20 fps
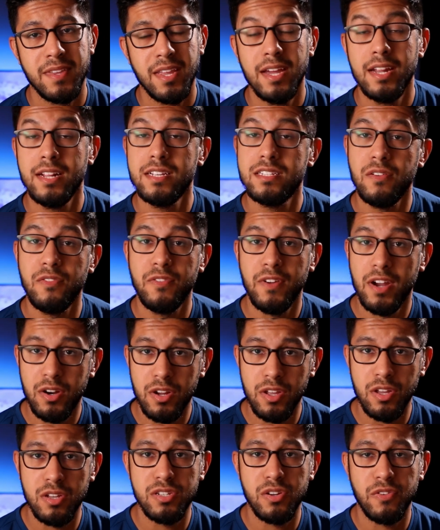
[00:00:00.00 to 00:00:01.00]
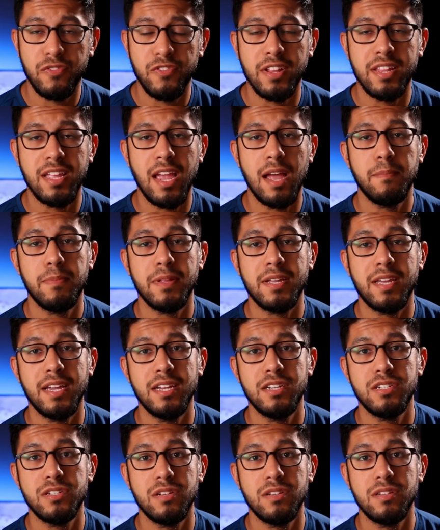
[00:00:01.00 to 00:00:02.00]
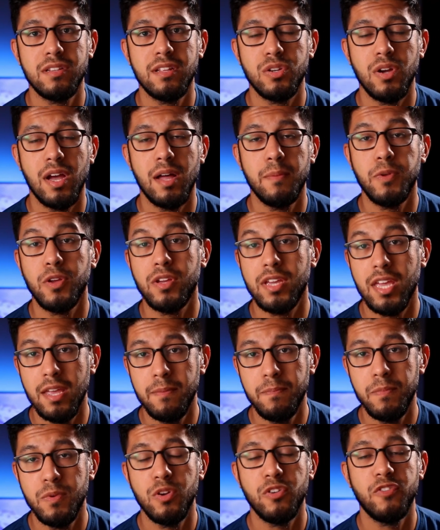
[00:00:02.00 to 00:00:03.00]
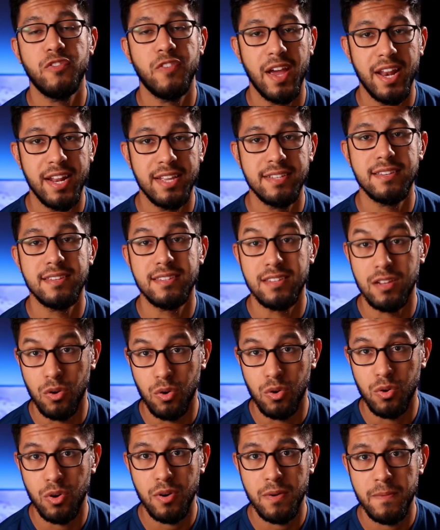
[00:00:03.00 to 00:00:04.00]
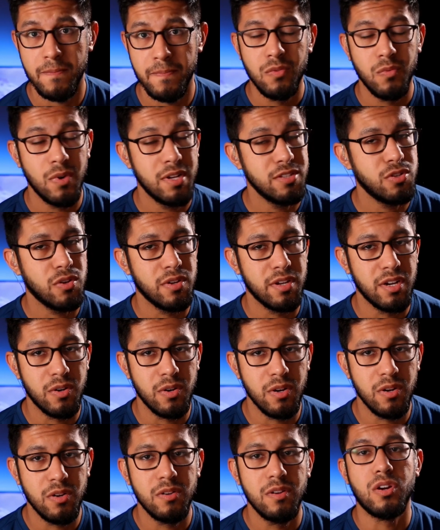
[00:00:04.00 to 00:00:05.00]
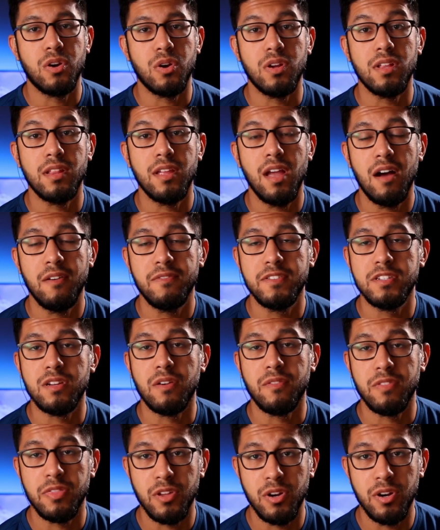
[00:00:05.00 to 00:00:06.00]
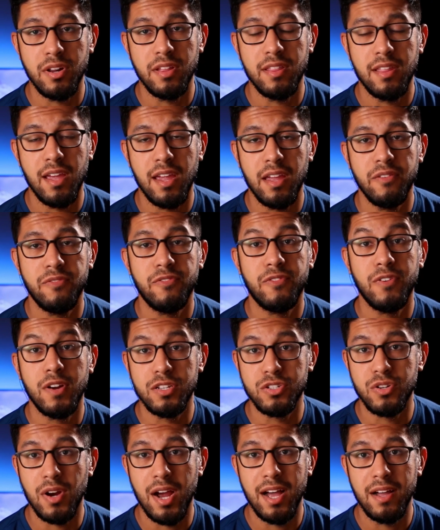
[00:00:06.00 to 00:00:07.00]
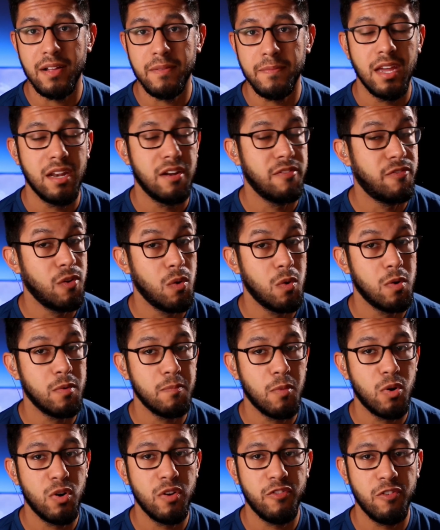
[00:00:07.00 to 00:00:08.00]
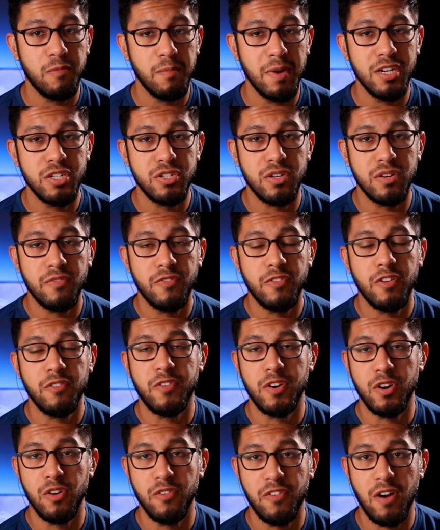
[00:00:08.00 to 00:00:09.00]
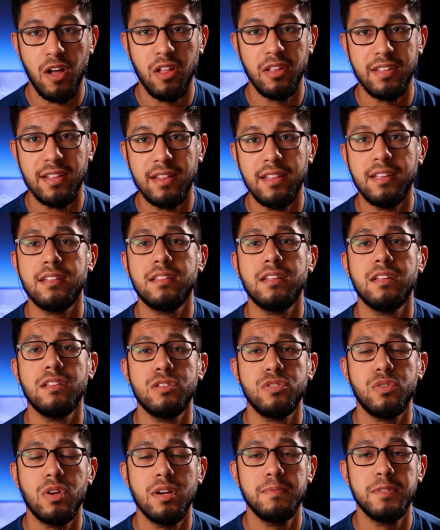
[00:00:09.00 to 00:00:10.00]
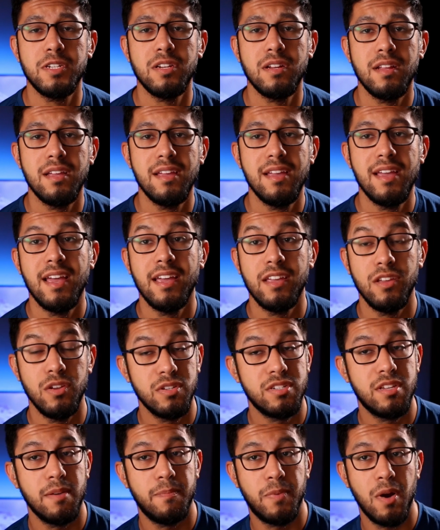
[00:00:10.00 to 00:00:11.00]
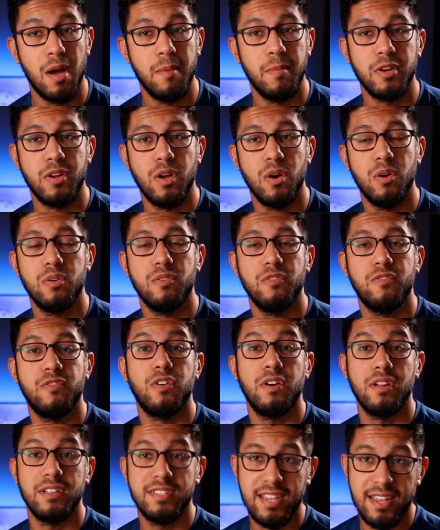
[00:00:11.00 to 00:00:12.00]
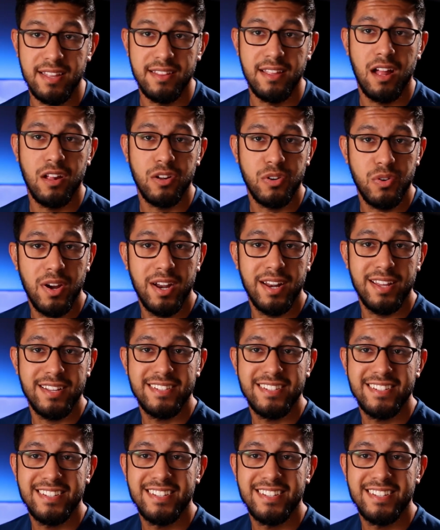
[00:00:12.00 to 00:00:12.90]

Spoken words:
It is a very user-friendly application to help you keep your finances in order. Rental Hero currently offers a 30-day free trial, and if you want more information, feel free to follow the link in the description and use the promo code for a $10 credit.